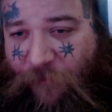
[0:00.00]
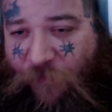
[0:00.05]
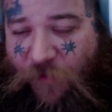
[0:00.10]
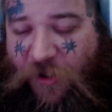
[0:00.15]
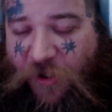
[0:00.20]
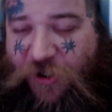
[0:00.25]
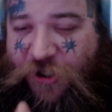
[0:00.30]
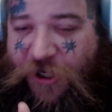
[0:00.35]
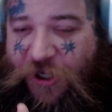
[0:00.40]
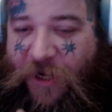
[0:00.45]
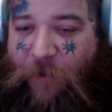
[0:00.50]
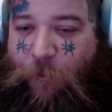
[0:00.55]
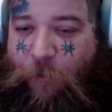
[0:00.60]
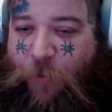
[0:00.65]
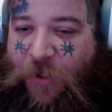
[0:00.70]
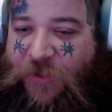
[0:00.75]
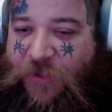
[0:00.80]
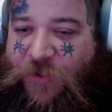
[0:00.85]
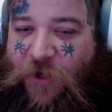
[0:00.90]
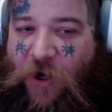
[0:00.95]
And she got
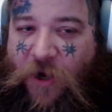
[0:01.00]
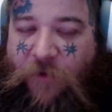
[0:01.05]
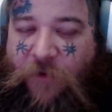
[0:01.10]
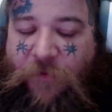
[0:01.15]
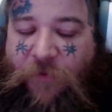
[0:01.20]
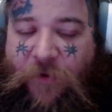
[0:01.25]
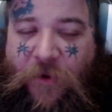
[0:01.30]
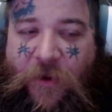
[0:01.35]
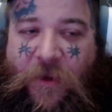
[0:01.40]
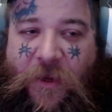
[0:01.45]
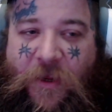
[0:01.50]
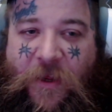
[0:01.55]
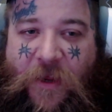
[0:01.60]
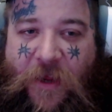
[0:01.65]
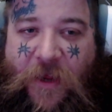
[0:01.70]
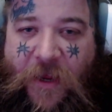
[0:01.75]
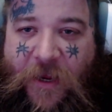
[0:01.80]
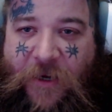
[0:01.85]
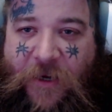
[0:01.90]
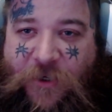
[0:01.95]
pissed off,
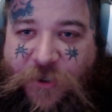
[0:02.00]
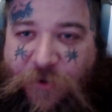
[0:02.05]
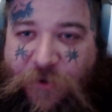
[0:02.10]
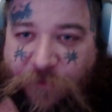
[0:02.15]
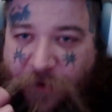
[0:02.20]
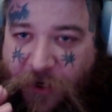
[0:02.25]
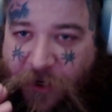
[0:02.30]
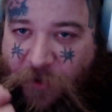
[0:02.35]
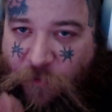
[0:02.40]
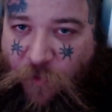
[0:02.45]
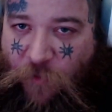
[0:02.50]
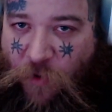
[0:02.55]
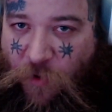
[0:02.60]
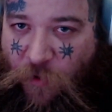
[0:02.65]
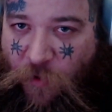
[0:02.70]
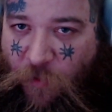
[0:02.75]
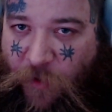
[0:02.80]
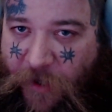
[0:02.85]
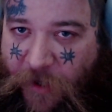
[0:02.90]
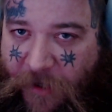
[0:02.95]
and she fucking rolled
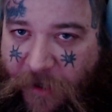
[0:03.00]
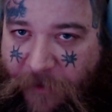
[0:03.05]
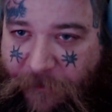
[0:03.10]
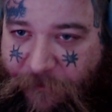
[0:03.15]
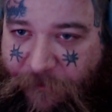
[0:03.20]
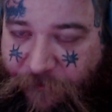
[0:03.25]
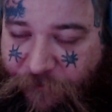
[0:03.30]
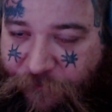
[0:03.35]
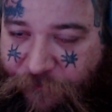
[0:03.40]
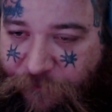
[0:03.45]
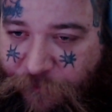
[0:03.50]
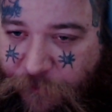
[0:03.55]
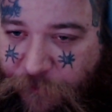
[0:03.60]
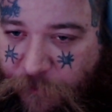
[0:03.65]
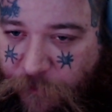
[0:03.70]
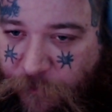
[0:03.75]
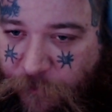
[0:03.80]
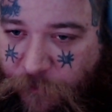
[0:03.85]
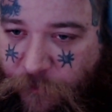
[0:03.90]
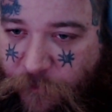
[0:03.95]
away.
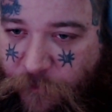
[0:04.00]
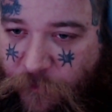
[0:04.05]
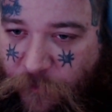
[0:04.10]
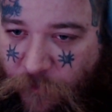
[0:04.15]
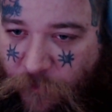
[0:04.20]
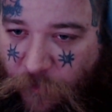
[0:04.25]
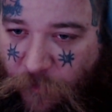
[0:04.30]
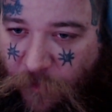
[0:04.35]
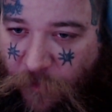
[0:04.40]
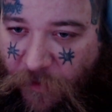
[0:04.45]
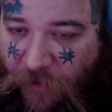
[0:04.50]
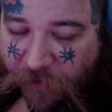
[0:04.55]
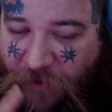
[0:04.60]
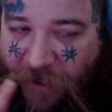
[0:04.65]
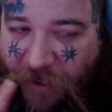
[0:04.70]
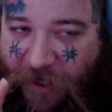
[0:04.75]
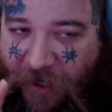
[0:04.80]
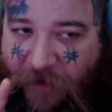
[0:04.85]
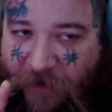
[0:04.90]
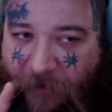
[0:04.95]

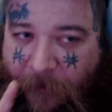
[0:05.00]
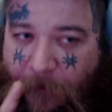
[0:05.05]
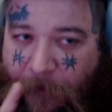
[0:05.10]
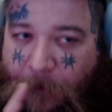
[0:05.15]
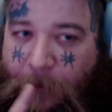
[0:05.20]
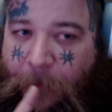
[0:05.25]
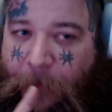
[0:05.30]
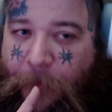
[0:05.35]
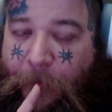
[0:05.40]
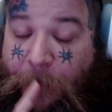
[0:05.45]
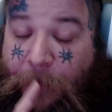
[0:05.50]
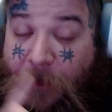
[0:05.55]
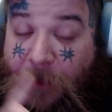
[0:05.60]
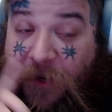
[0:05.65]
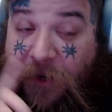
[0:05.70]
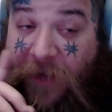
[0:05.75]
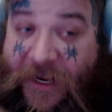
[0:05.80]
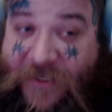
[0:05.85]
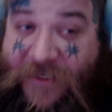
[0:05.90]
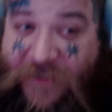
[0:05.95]
Then, the
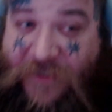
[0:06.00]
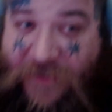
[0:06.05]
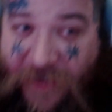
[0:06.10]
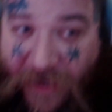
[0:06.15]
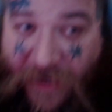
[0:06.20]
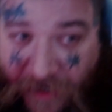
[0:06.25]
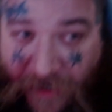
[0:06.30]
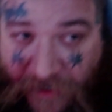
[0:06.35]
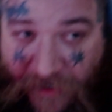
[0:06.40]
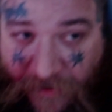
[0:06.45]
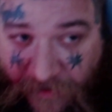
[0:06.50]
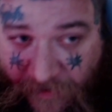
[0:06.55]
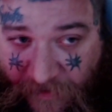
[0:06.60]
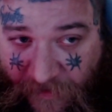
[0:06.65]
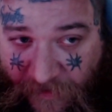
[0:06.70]
next day,